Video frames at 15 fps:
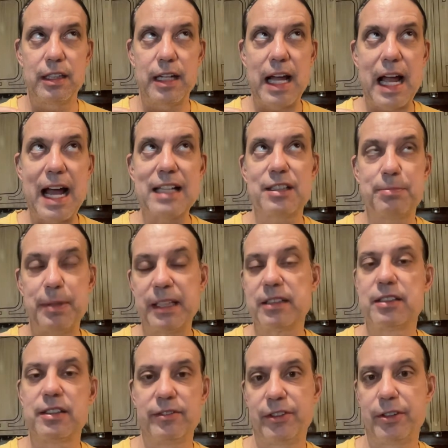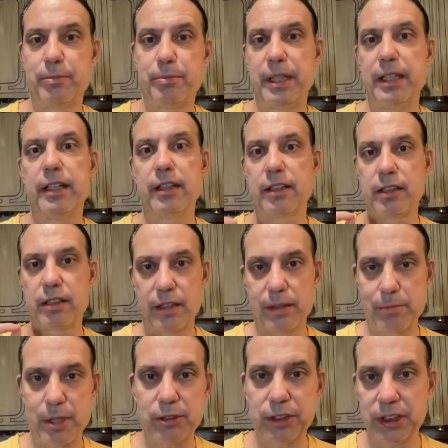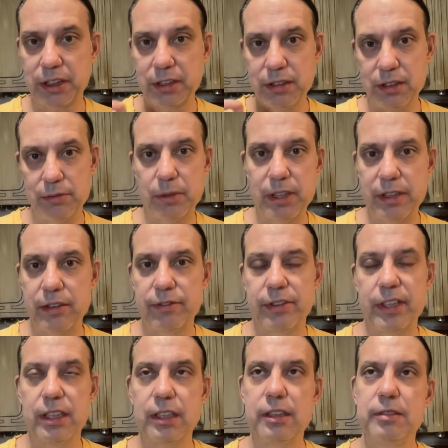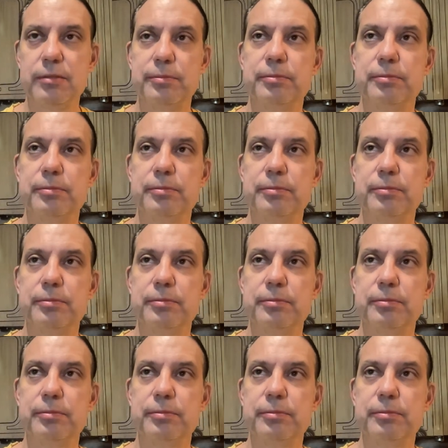aspects of your being that are emotional and what you're feeling.